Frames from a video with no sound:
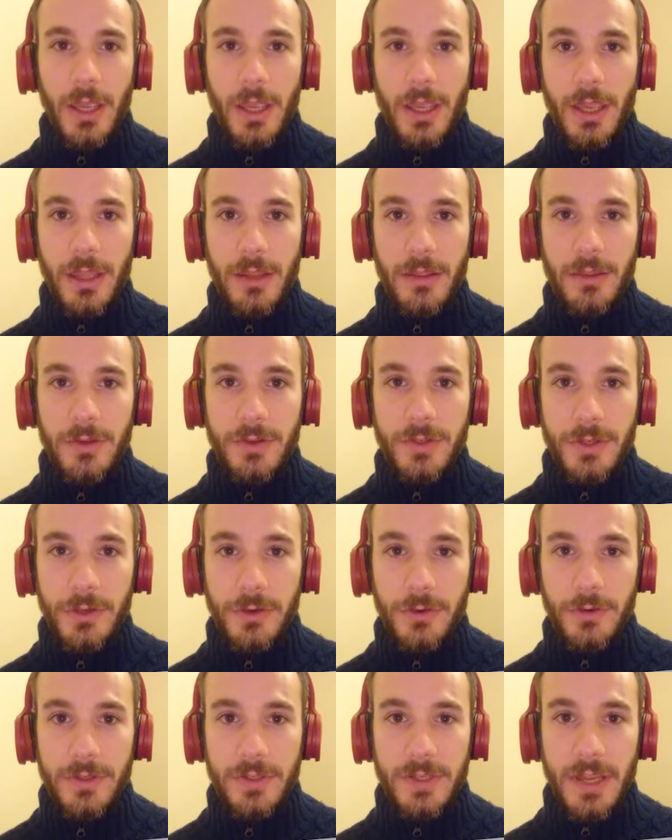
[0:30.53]
in the
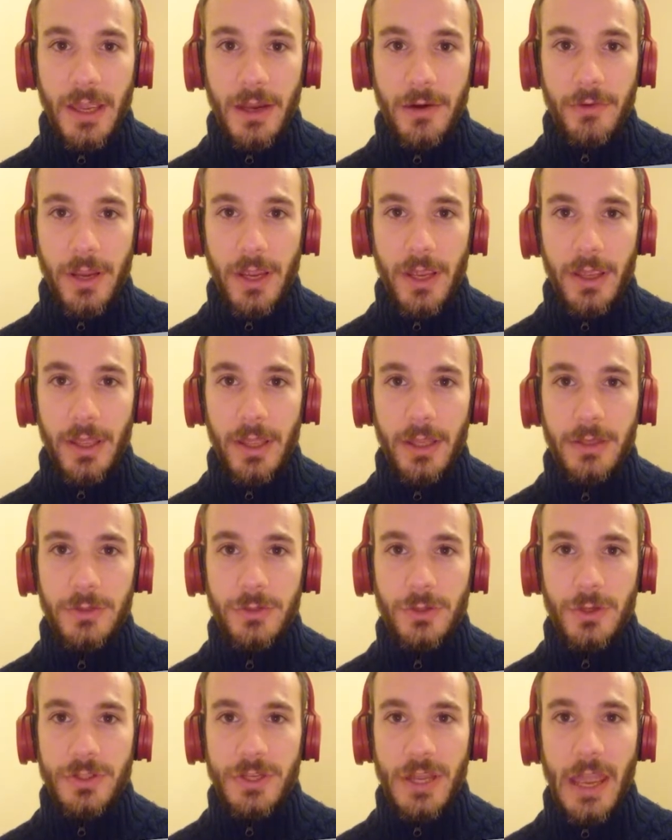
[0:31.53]
security area and
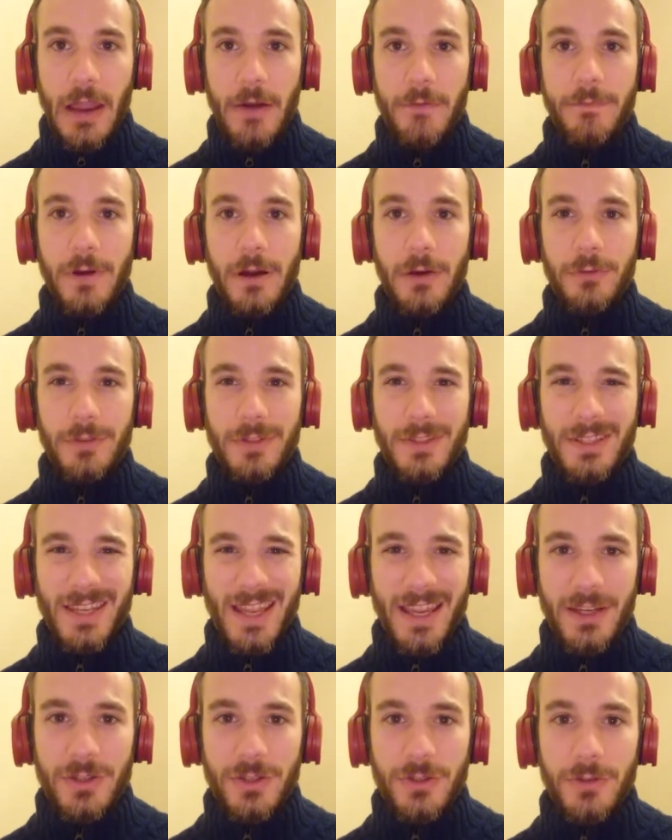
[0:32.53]
just how
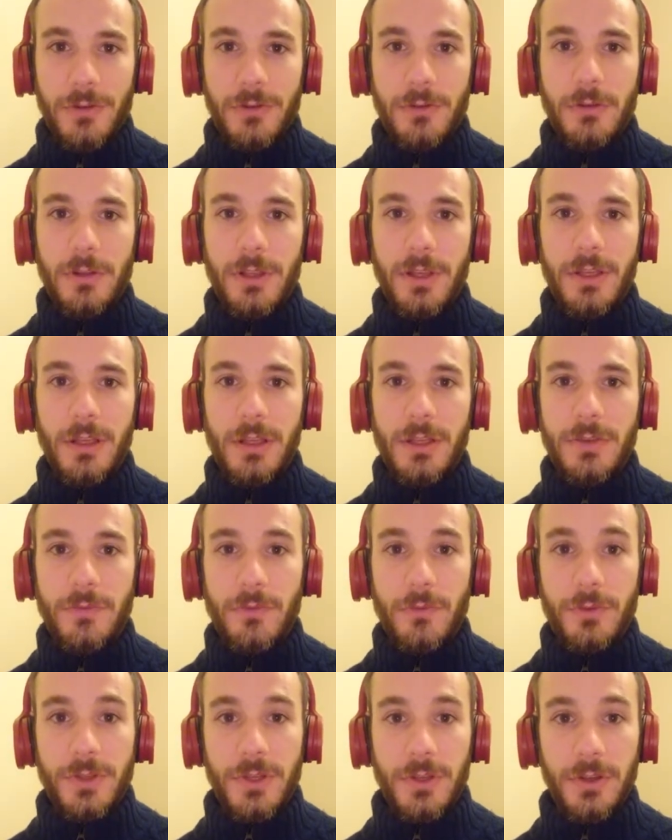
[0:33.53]
foundational it is
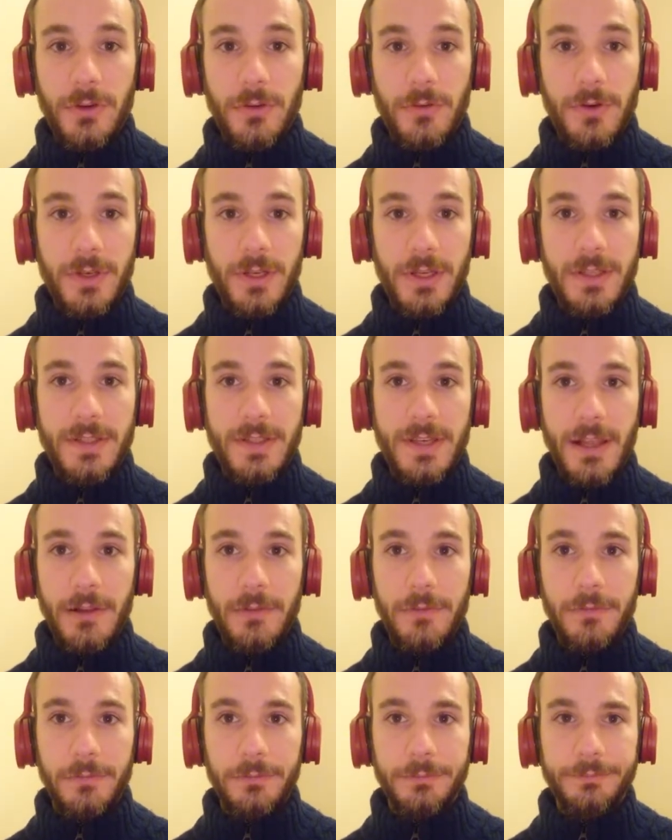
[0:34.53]
for security itself.